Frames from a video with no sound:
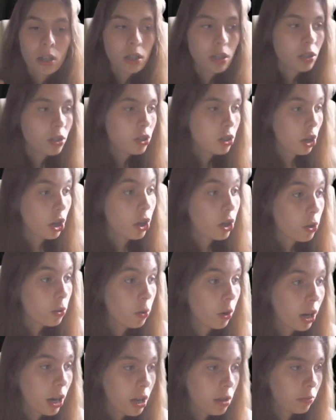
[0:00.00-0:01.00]

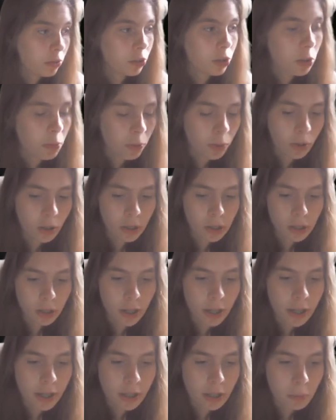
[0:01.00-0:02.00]
So I am super
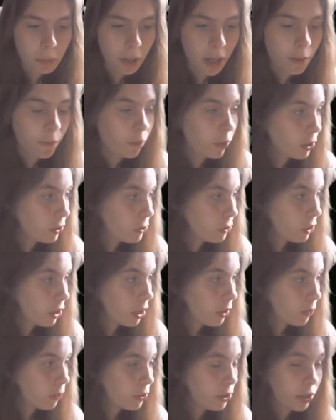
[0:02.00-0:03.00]
excited to play foot
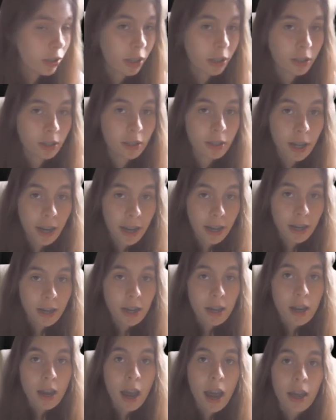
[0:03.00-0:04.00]
draft for you guys today,